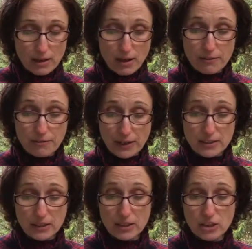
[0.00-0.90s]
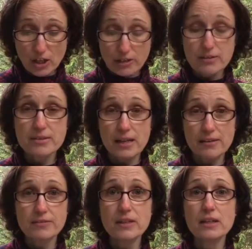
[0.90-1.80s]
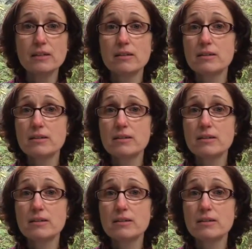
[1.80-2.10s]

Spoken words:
affecting a child's safety,